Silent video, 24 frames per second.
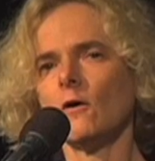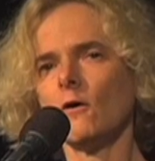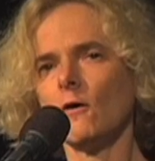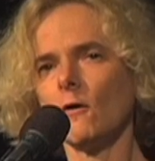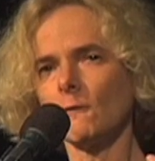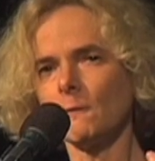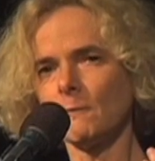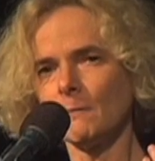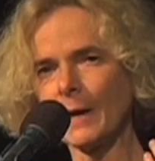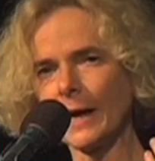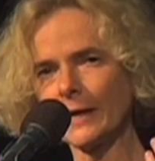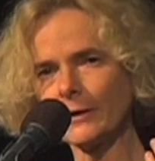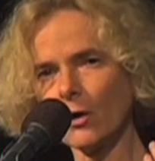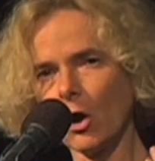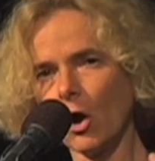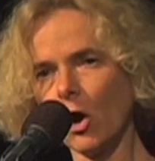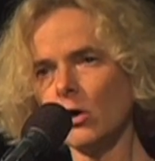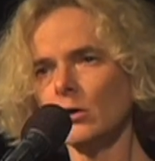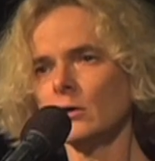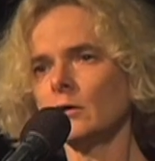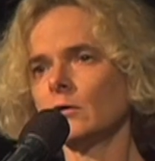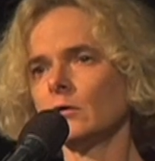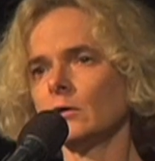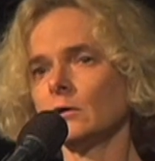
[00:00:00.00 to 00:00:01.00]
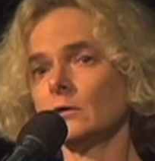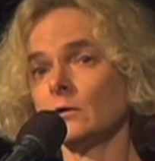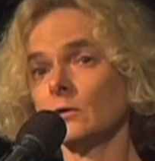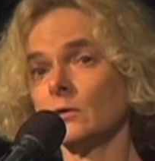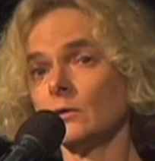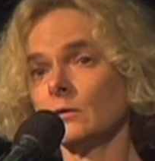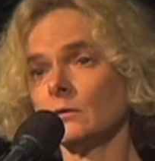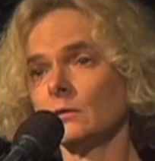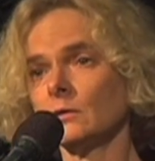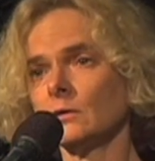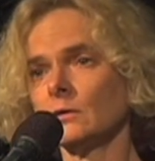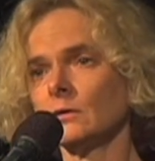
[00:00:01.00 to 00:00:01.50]
of my uncle,
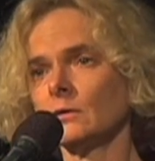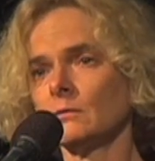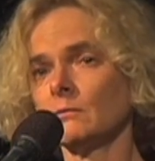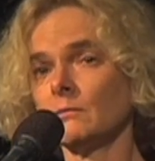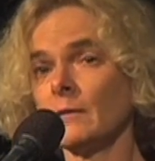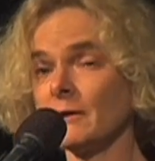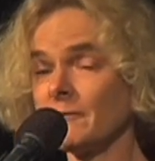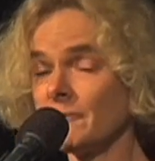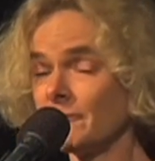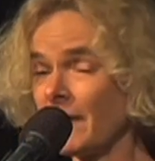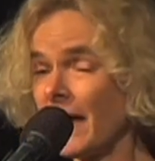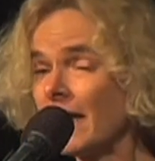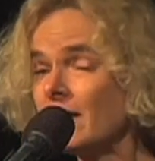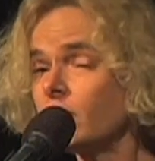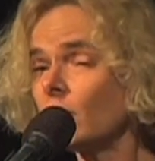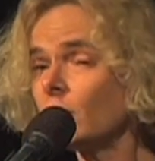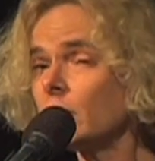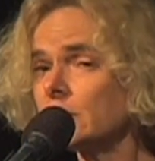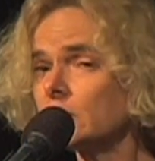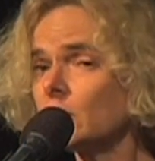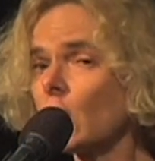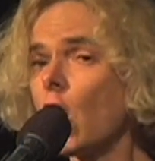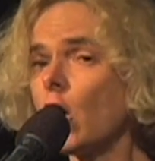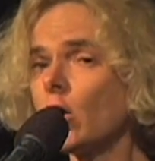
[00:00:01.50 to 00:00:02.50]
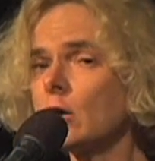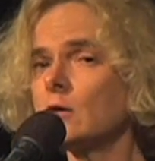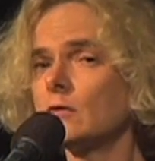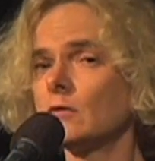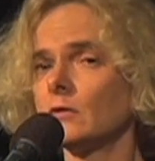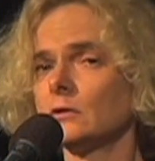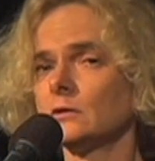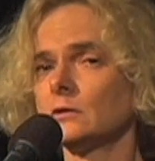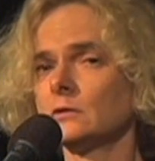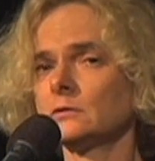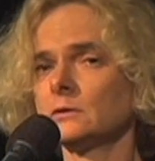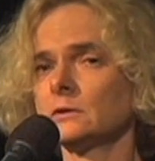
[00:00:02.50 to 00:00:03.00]
my favorite
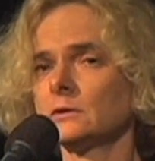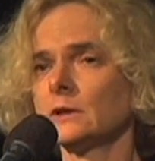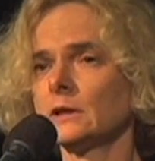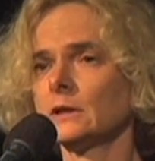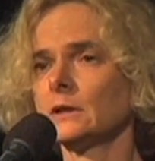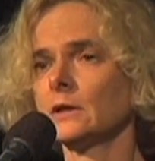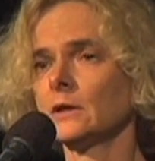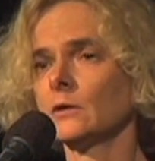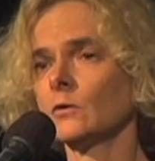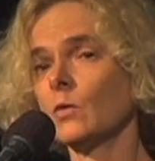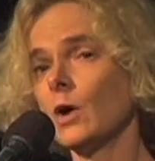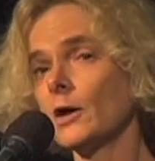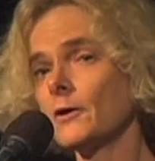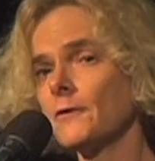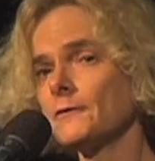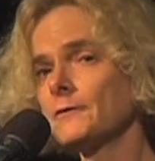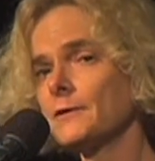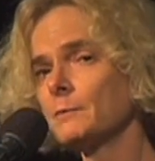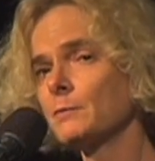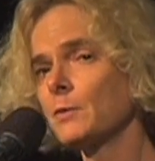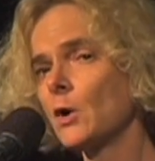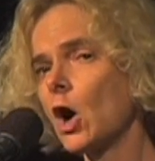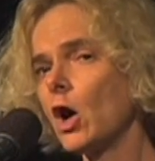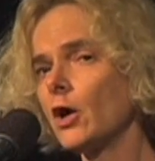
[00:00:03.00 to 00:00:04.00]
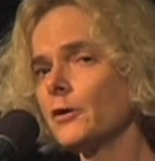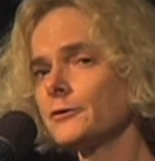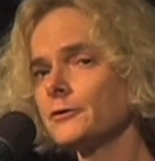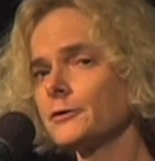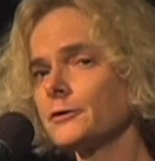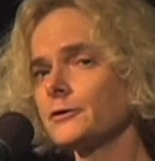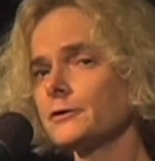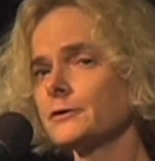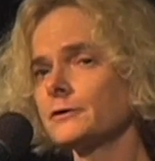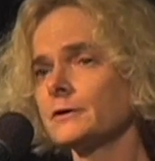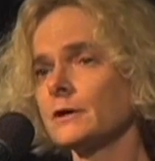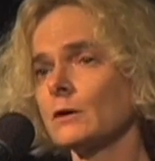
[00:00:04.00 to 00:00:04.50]
uncle, one of the
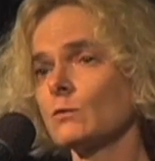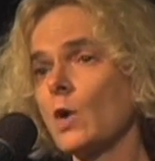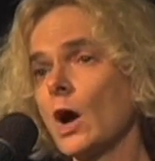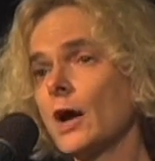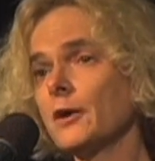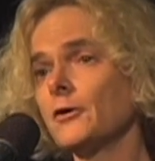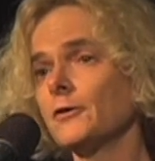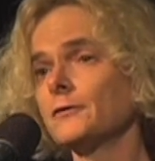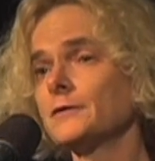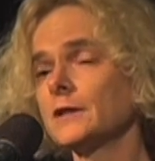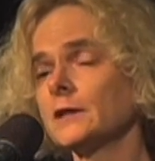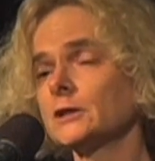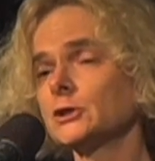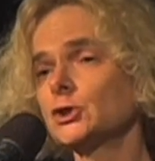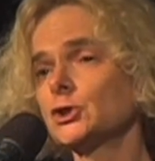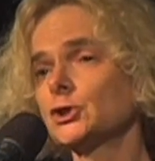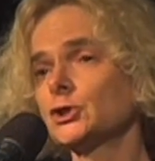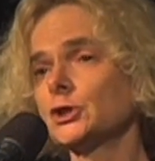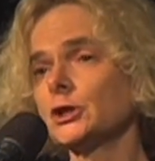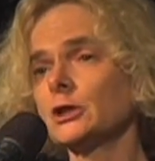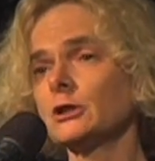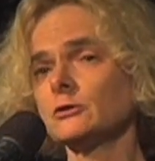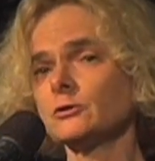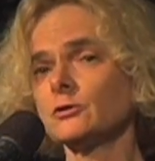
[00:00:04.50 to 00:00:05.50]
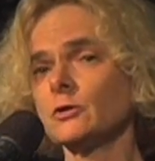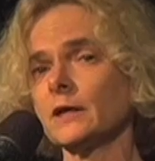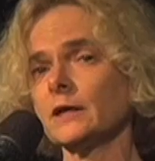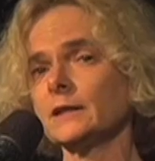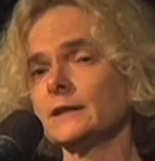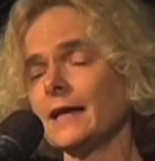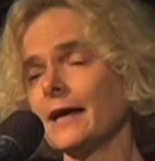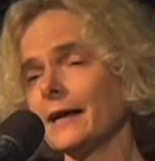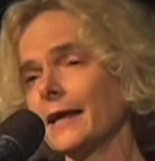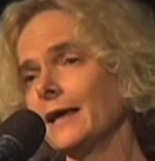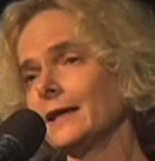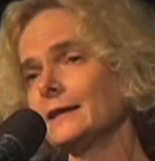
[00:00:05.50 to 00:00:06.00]
brothers, one of the
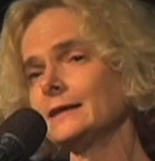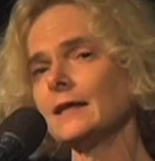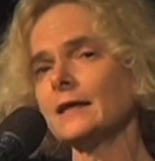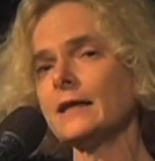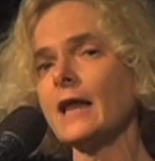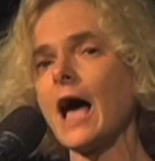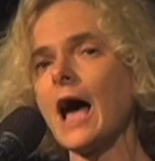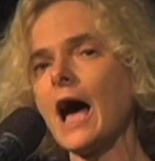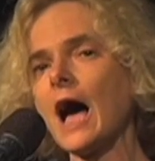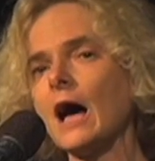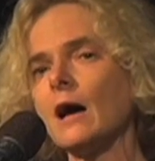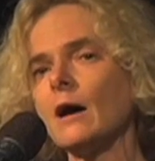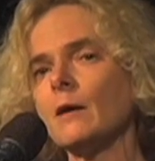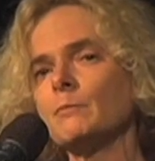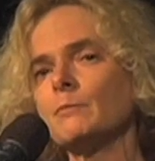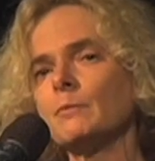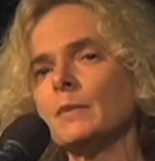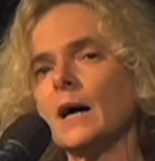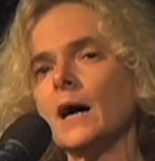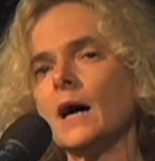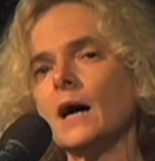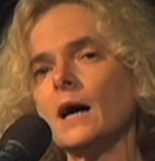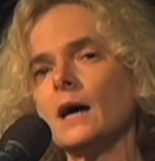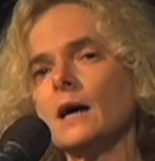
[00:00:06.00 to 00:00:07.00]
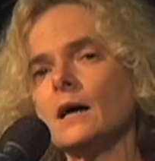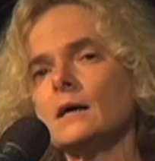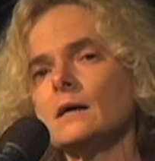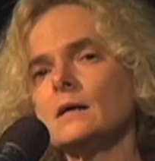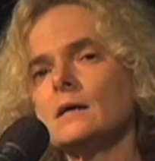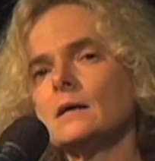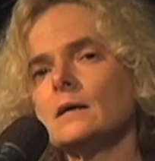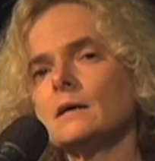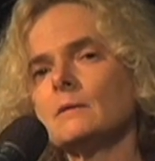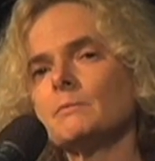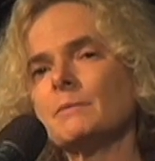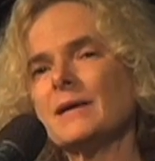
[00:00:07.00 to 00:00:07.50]
children that ended up uh,
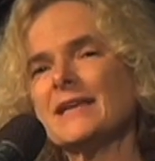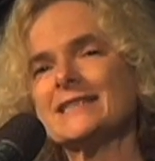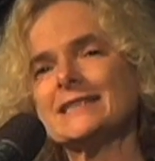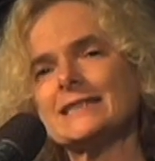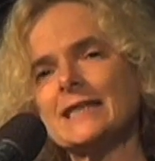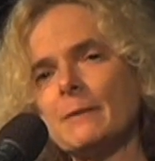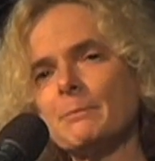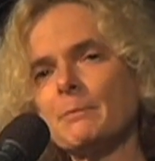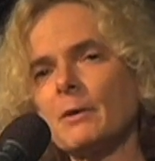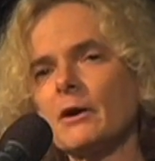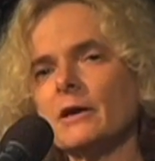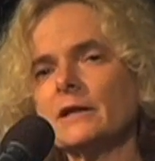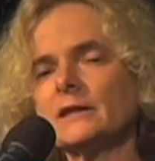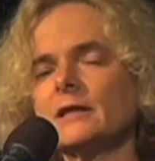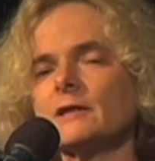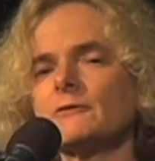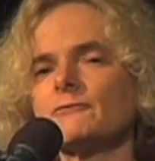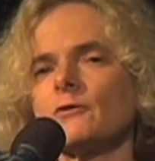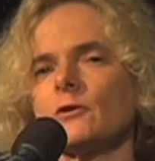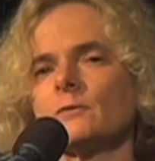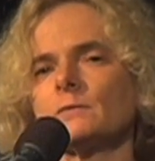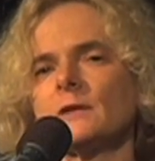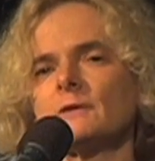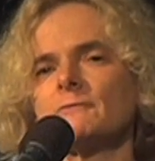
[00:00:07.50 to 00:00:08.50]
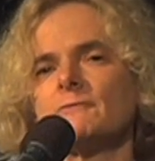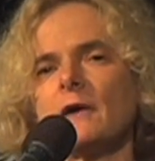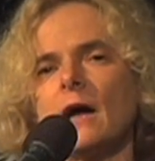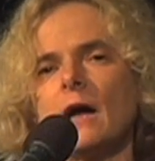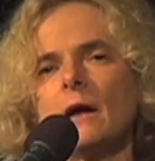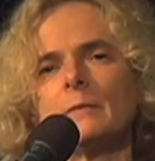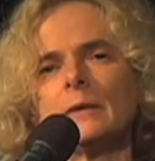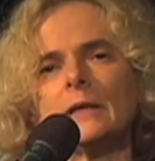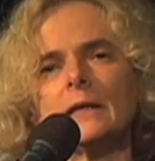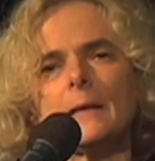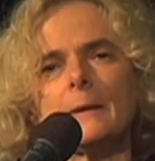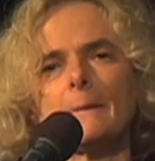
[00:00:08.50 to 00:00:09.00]
being separated from the
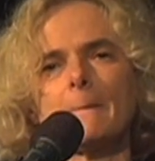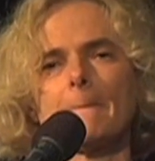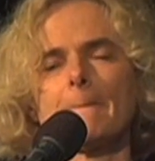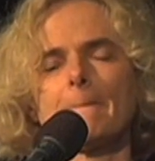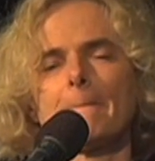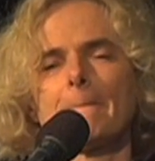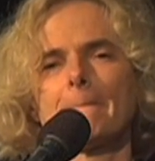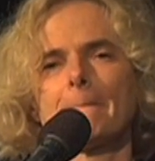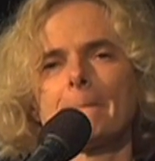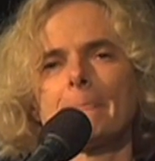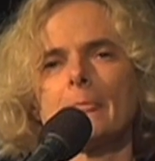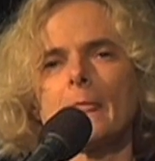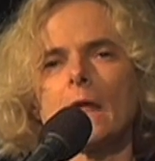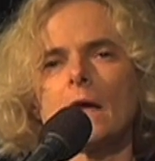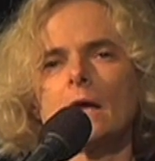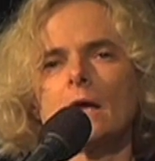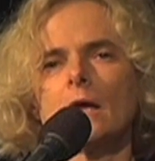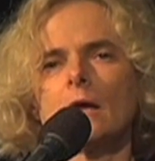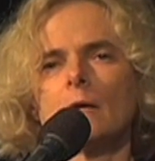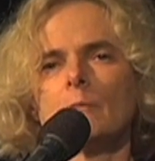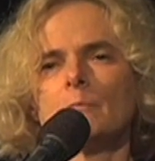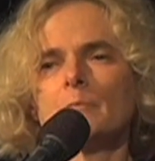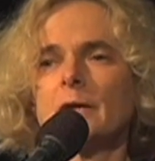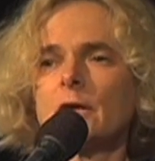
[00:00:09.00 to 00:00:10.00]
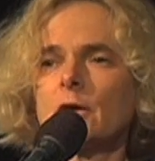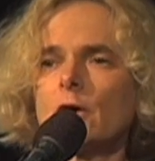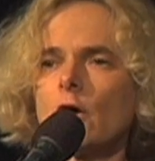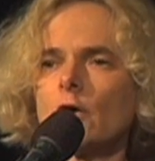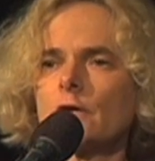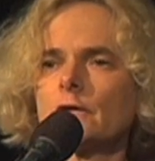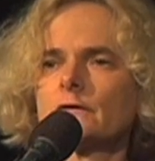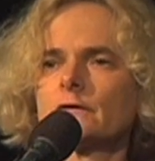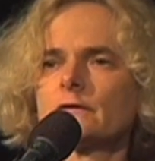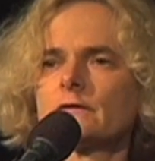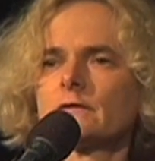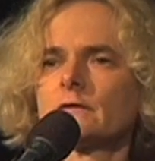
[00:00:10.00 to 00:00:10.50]
family
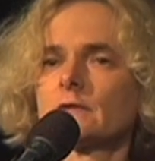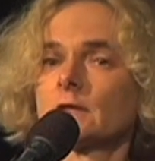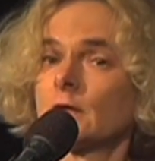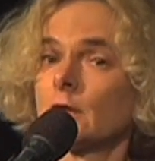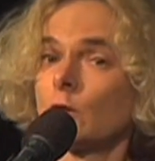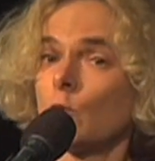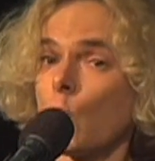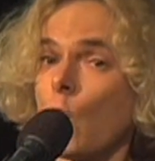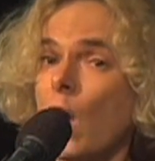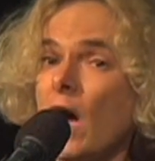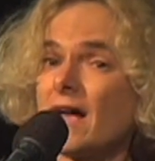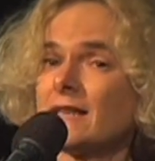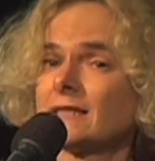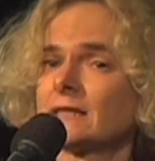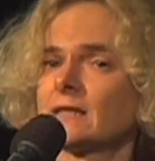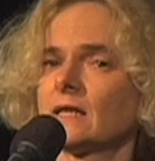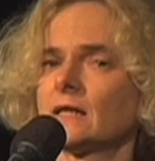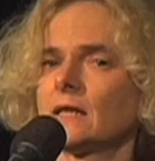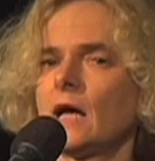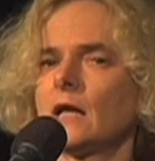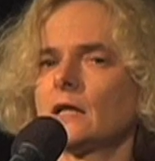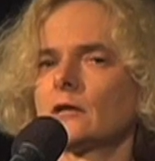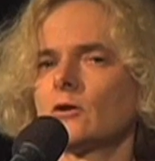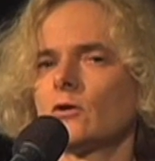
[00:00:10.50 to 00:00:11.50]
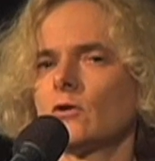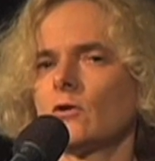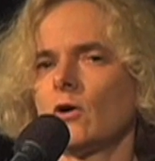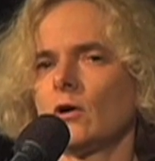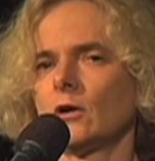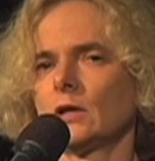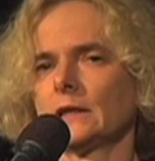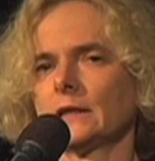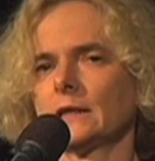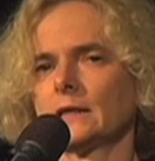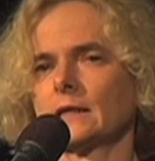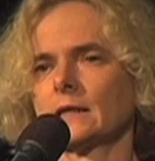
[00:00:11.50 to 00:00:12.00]
because he was an
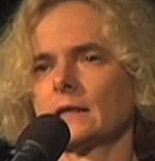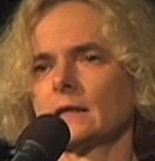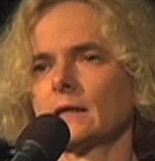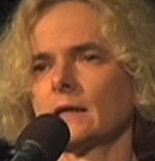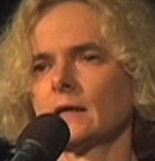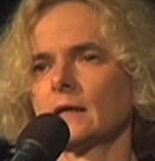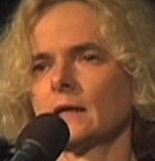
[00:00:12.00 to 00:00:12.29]
alcoholic.